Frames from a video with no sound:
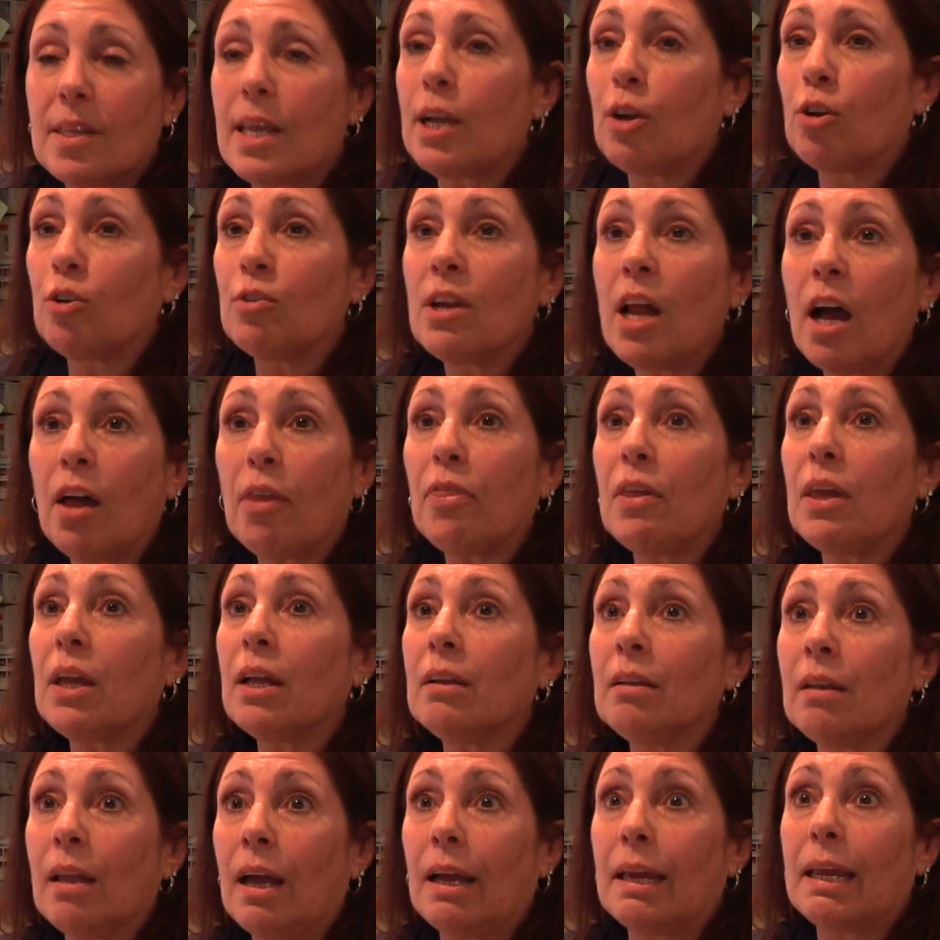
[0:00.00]
They are
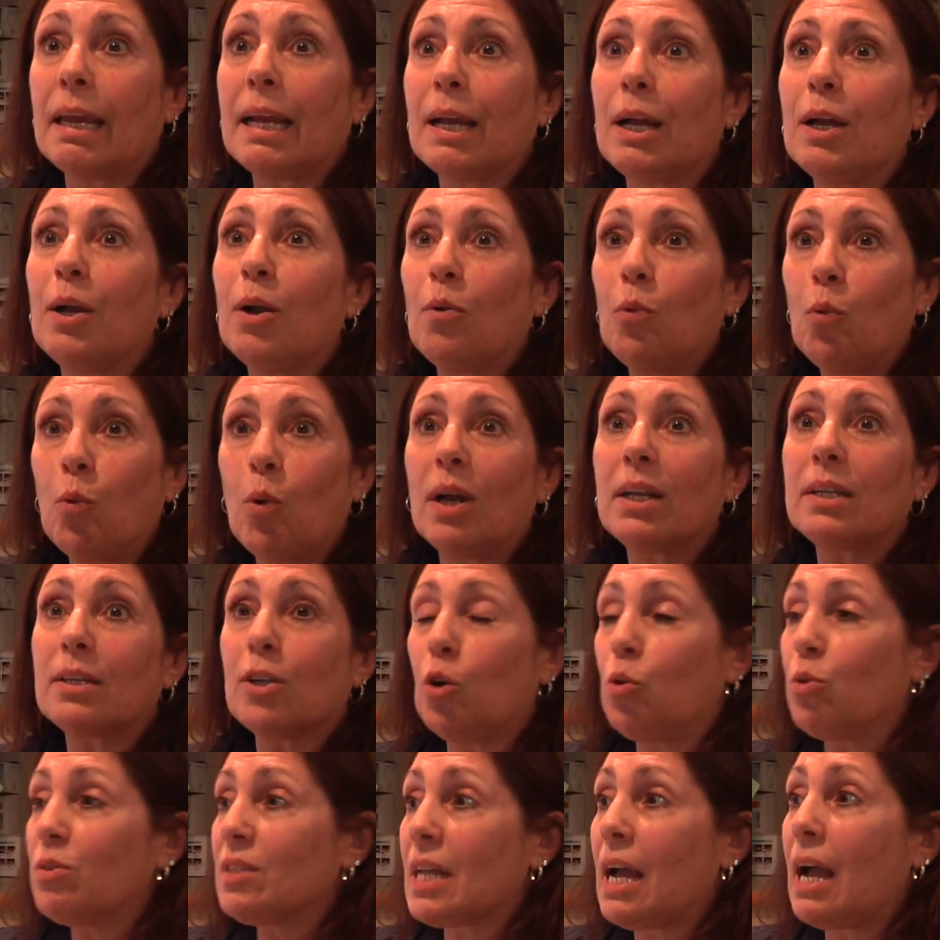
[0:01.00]
nothing like what
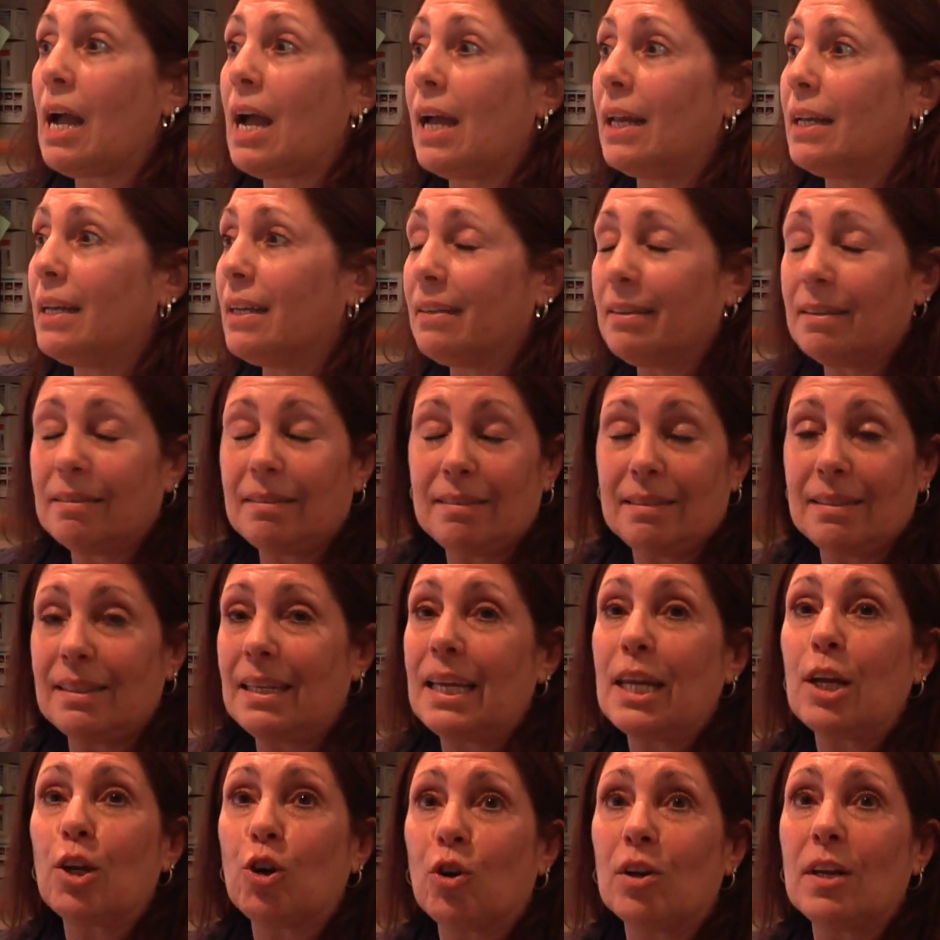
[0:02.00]
goes on
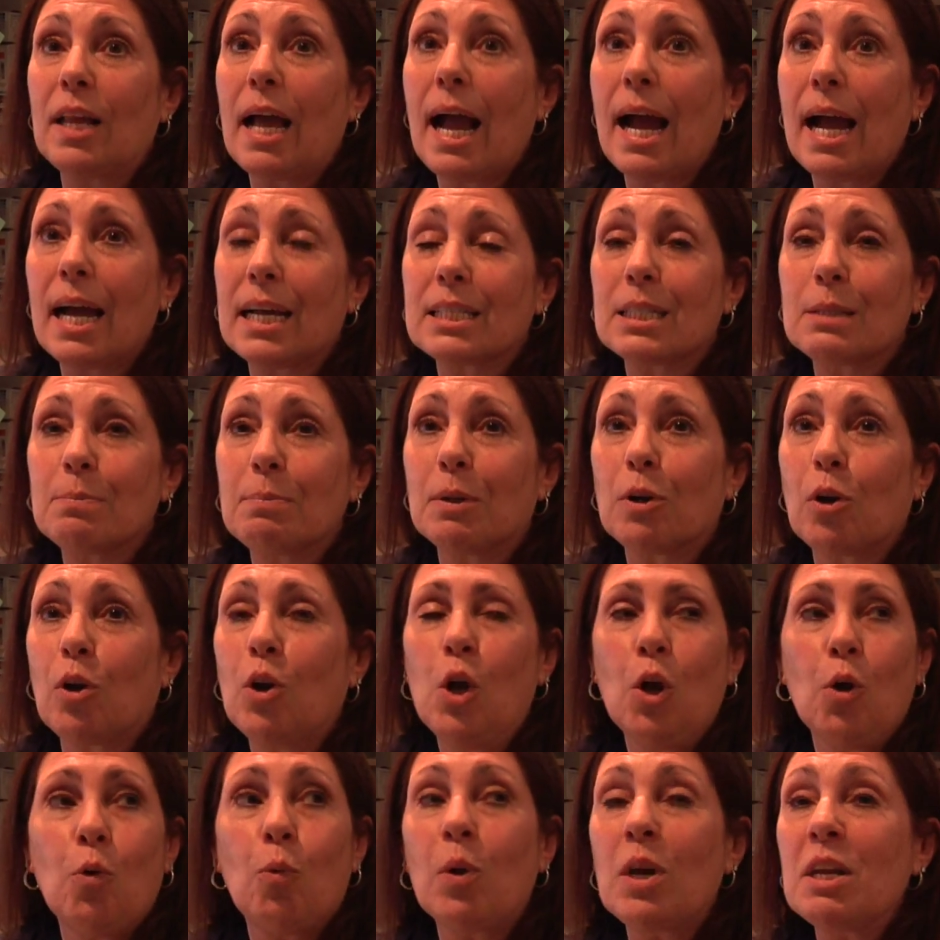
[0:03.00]
here in a hospital.
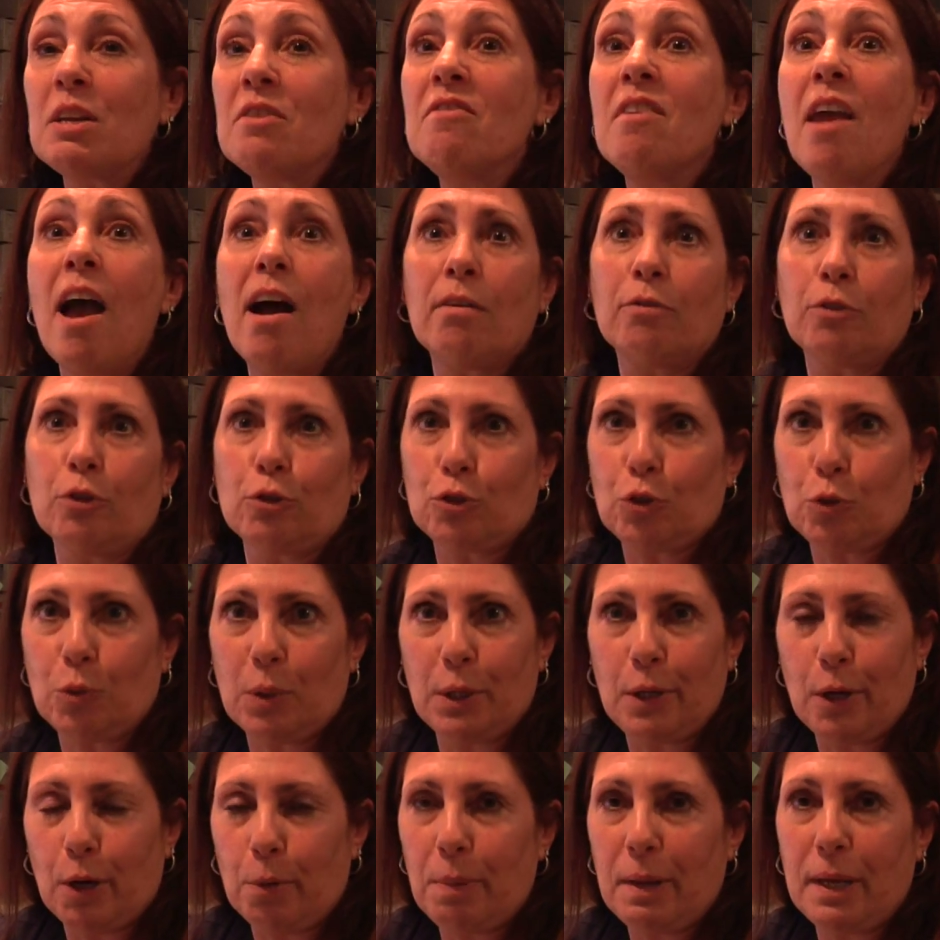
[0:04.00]
We never
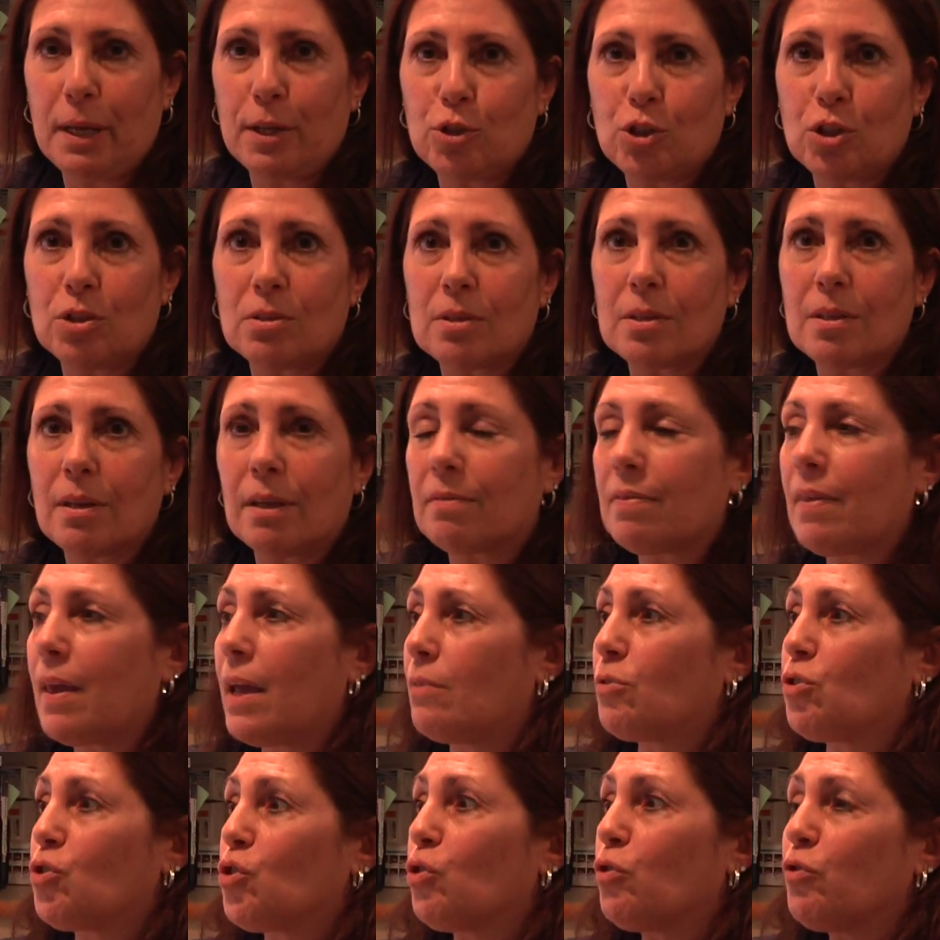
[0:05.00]
treat our patients like
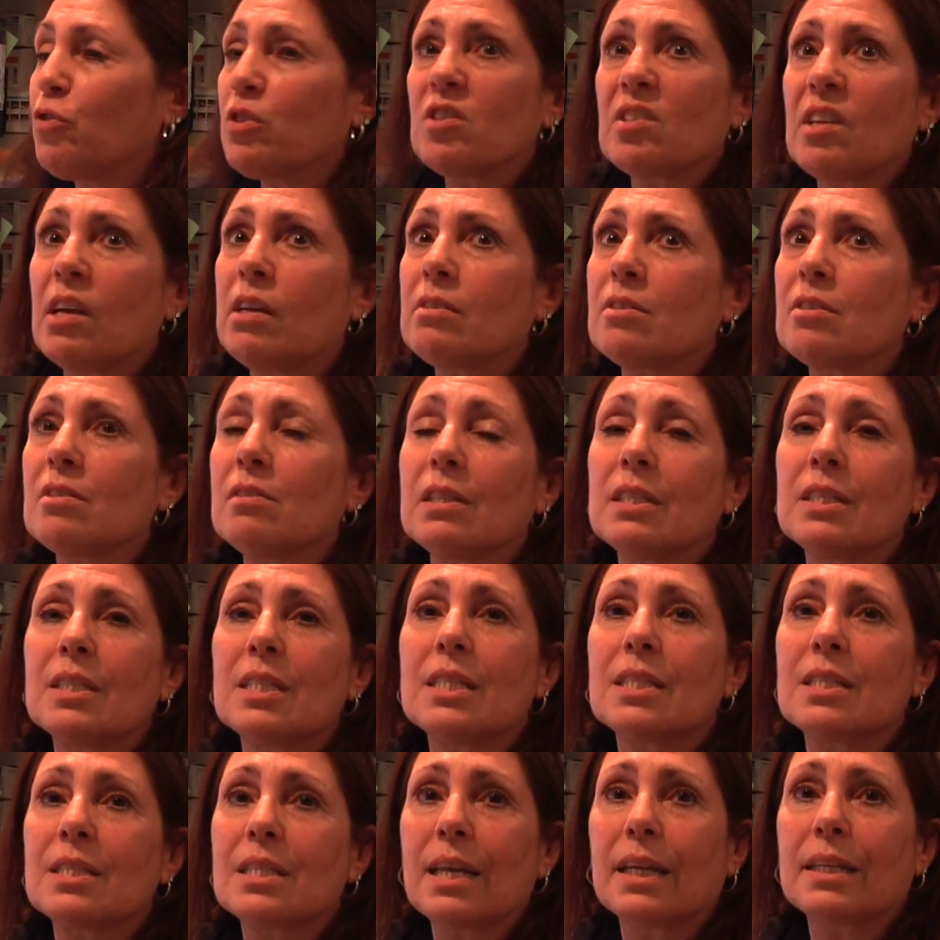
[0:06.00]
that. Service
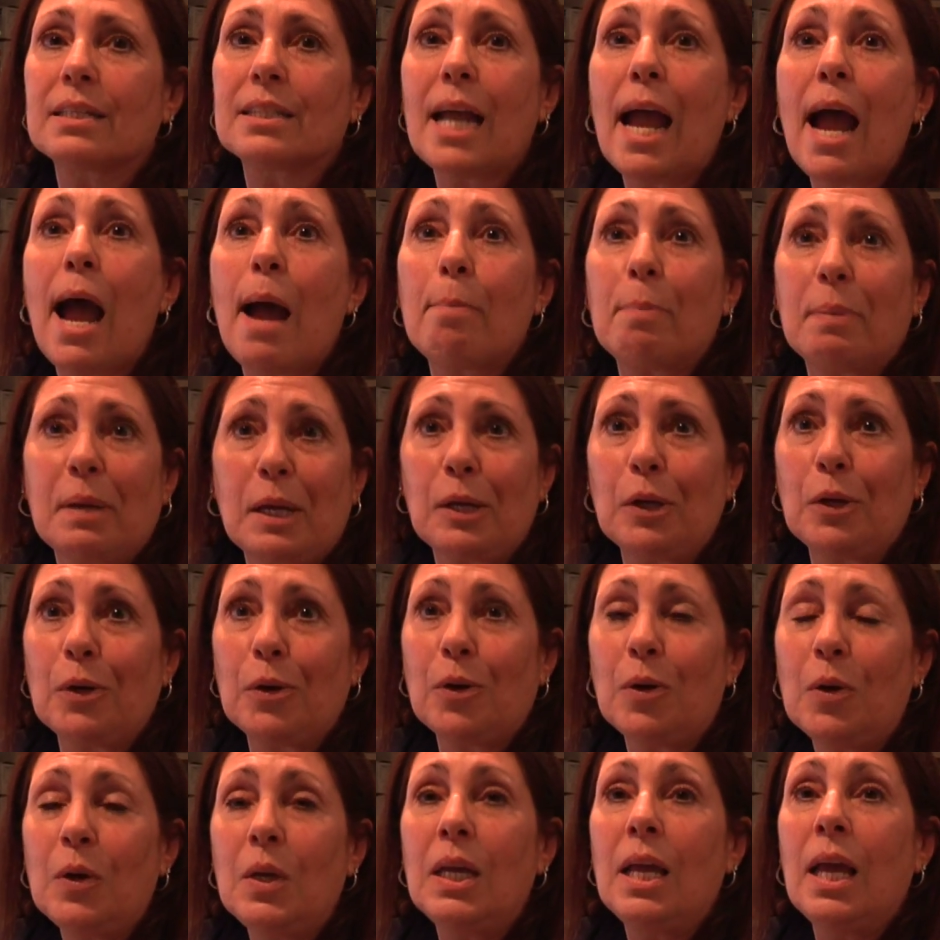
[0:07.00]
excellence is like top
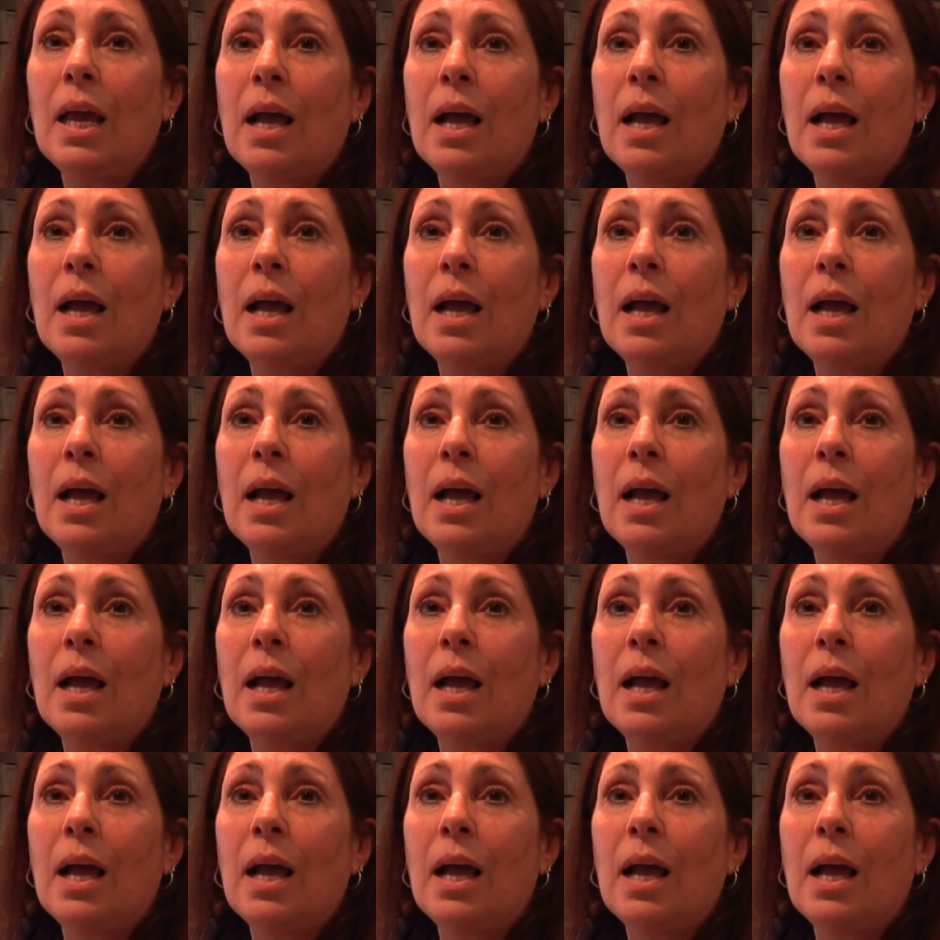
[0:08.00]
here.